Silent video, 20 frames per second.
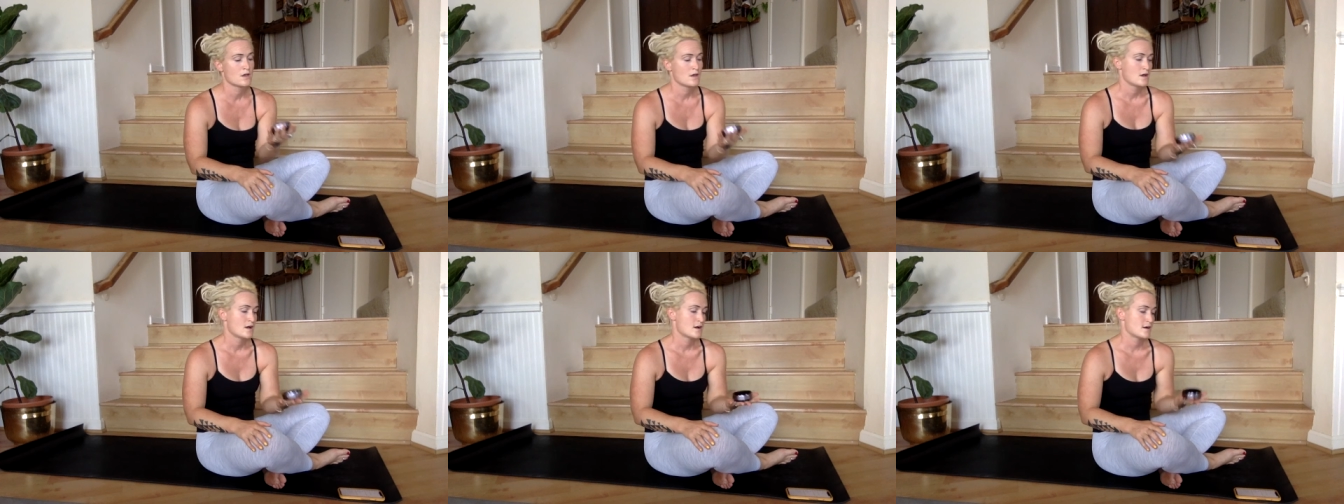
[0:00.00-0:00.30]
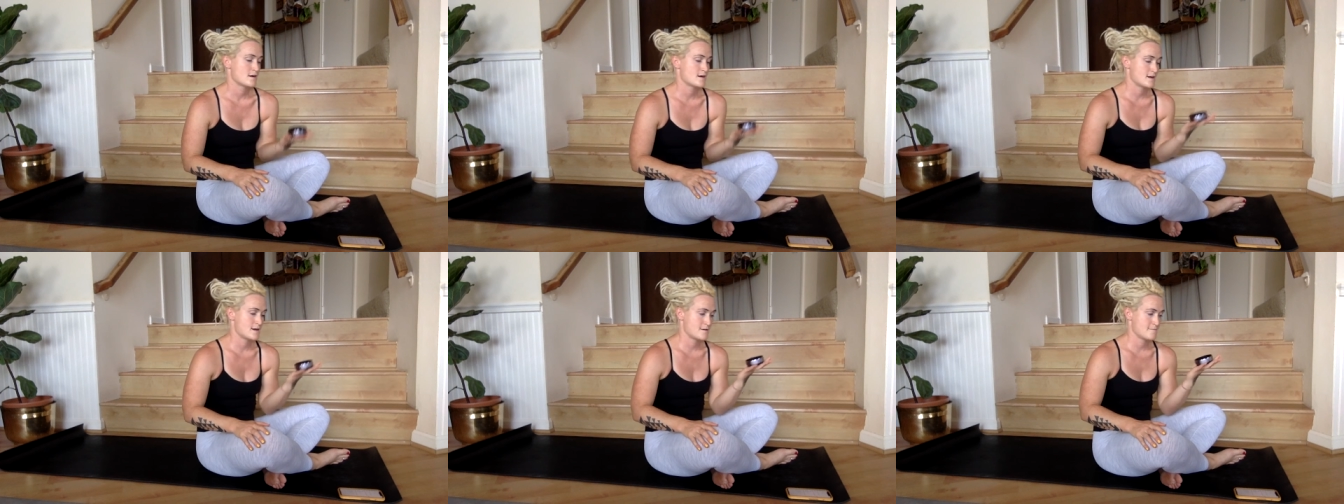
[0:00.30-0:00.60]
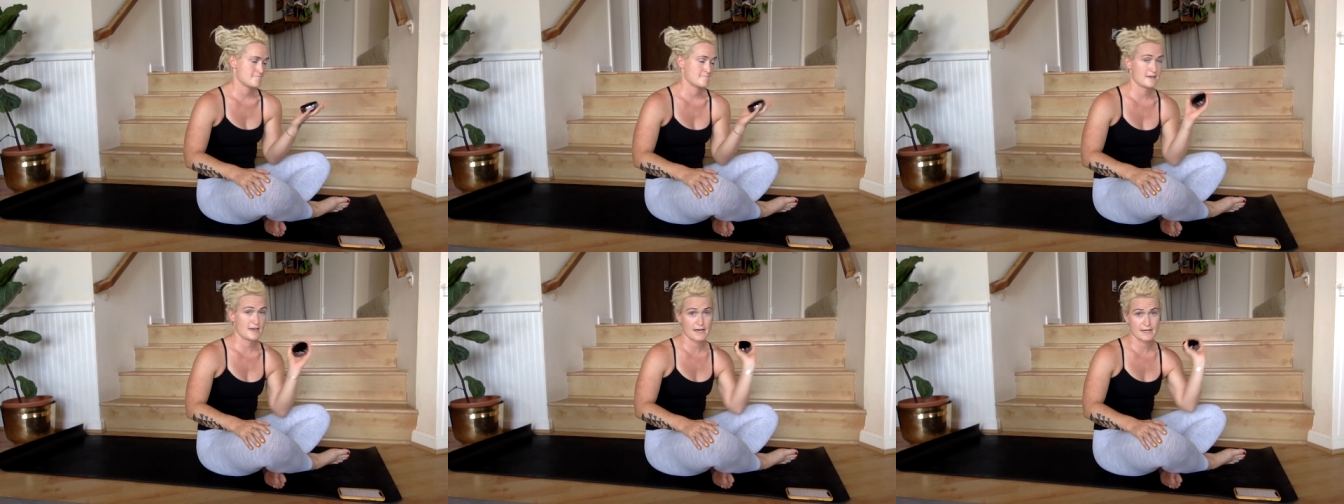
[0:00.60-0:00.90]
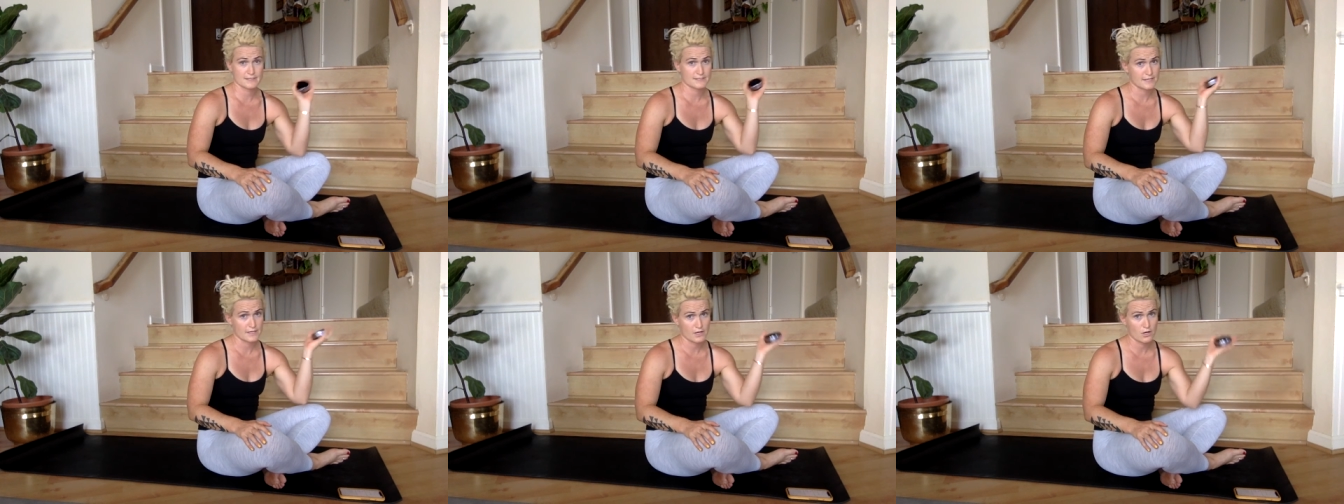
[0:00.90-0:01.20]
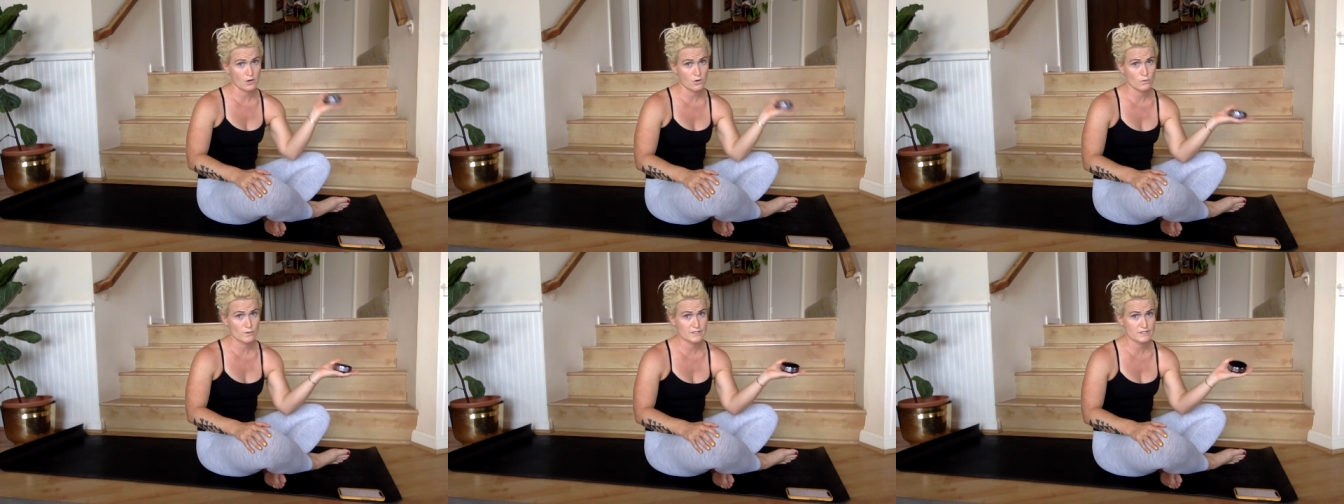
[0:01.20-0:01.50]
you
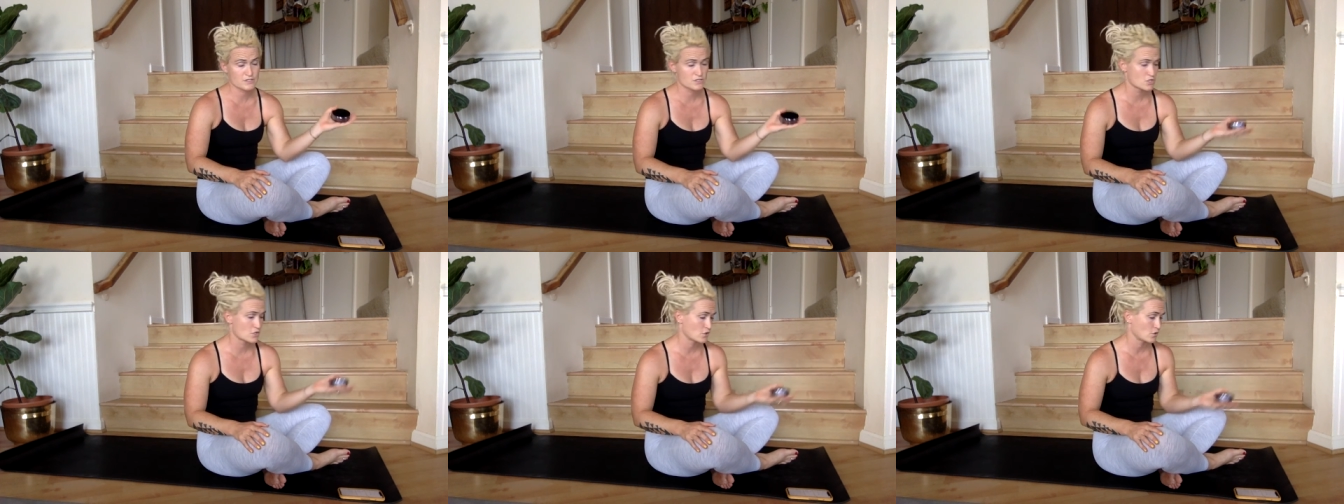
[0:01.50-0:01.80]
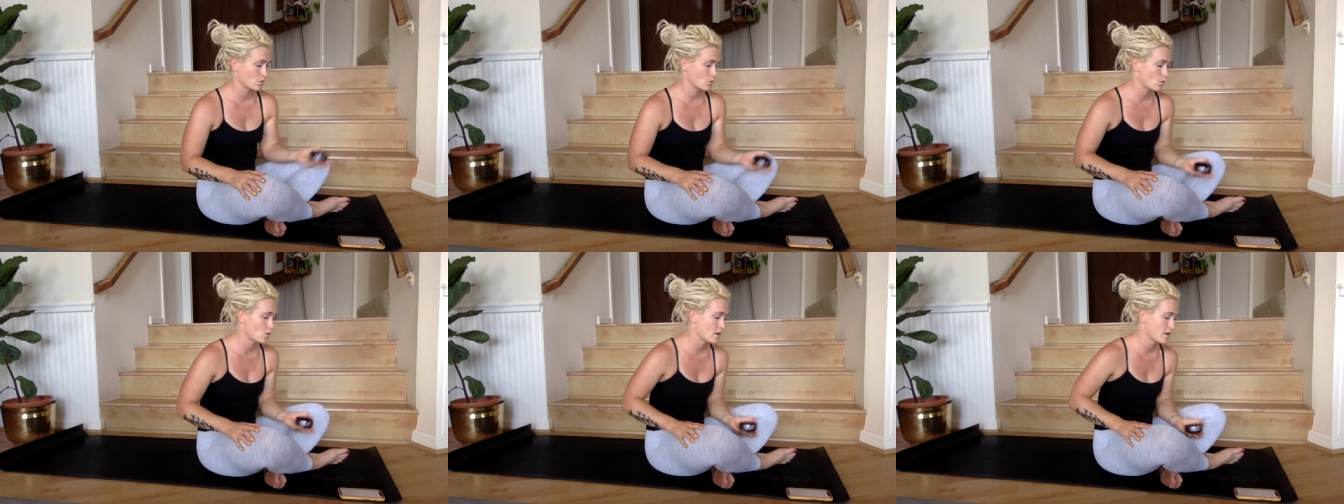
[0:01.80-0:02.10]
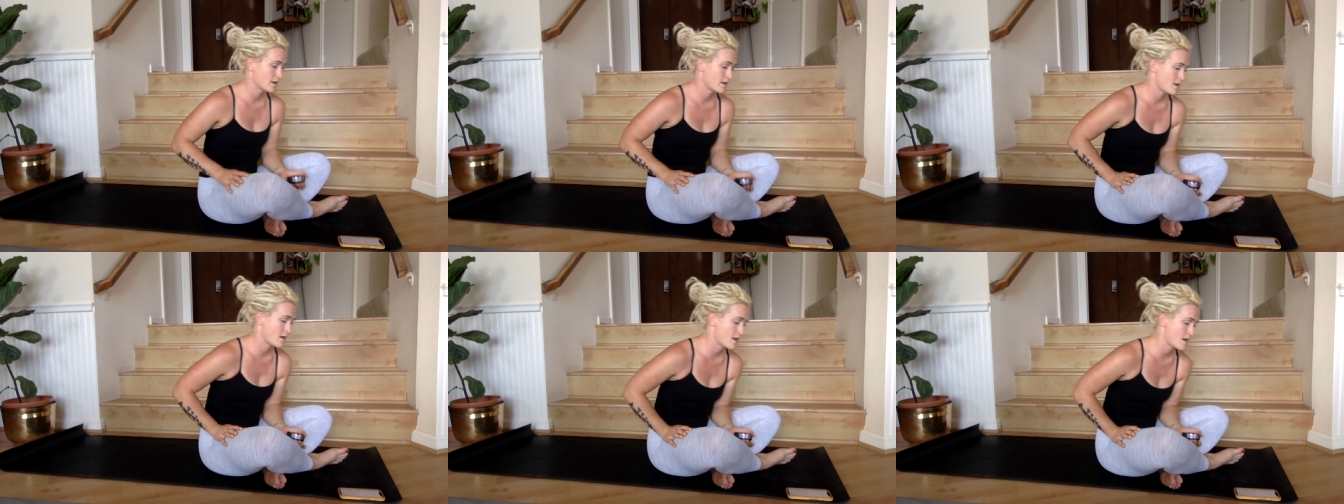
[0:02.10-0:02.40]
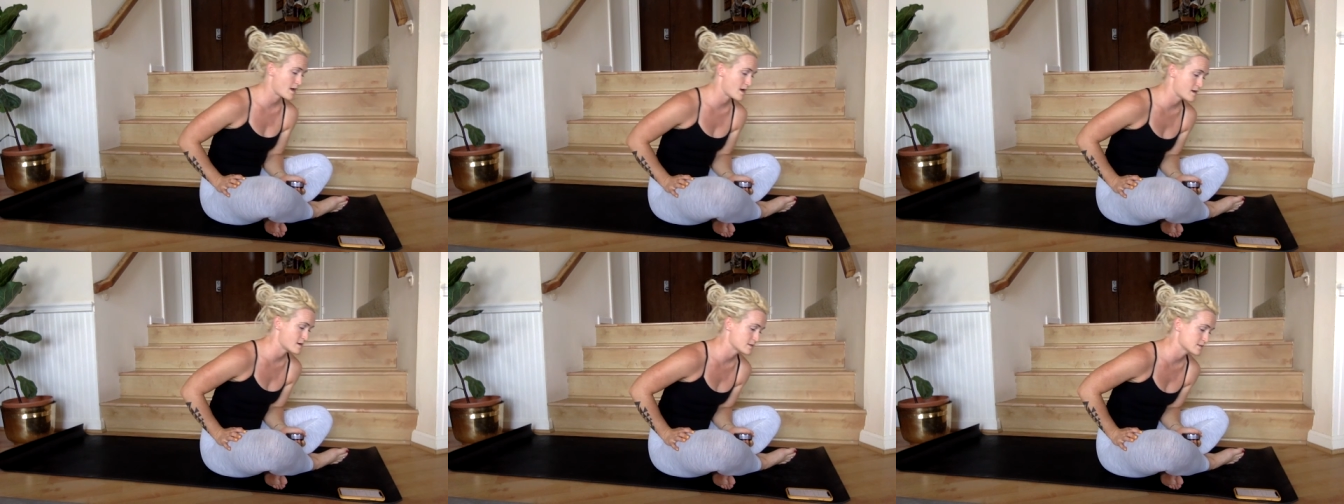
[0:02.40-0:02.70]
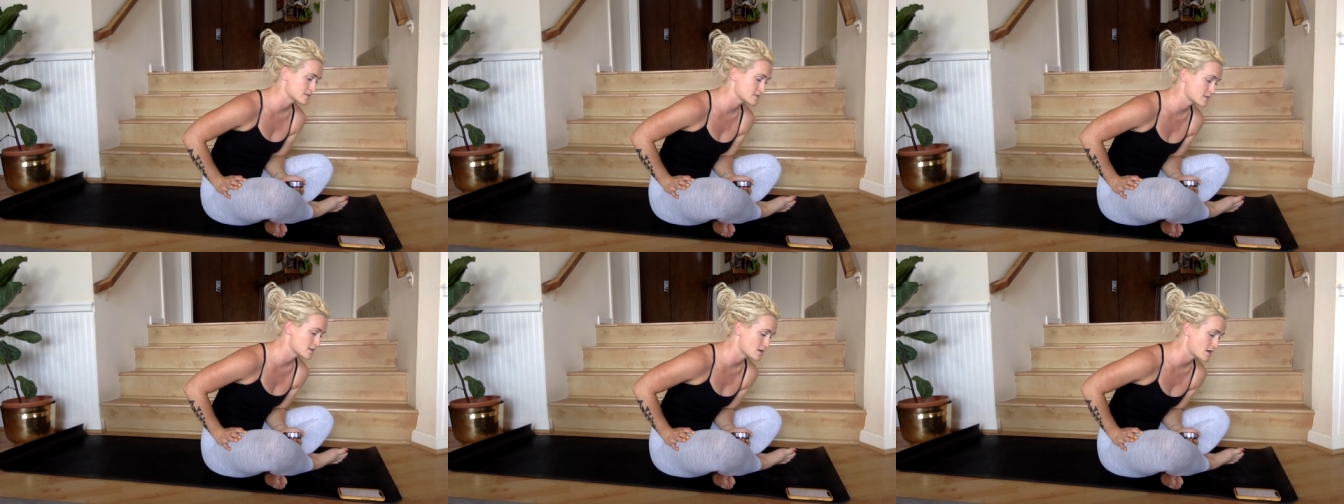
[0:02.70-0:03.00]
as I always do,
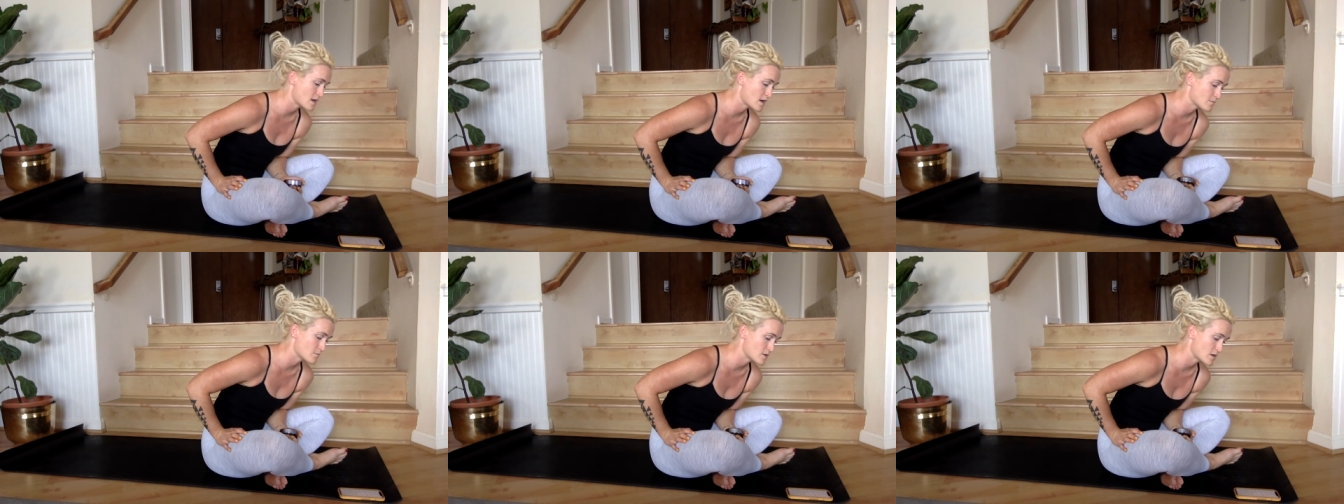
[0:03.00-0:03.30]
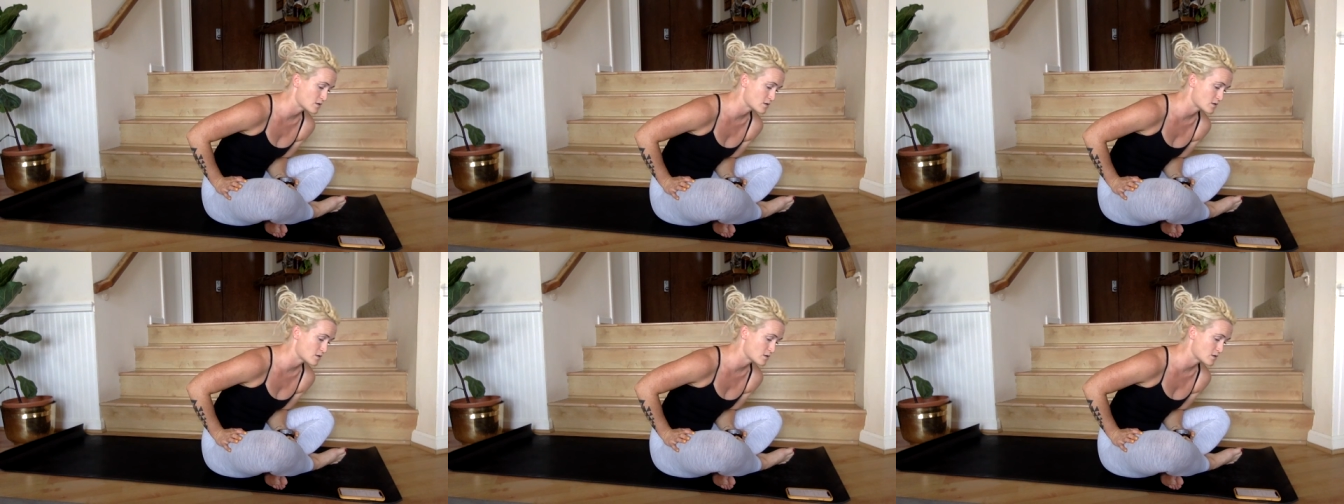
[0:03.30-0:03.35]
and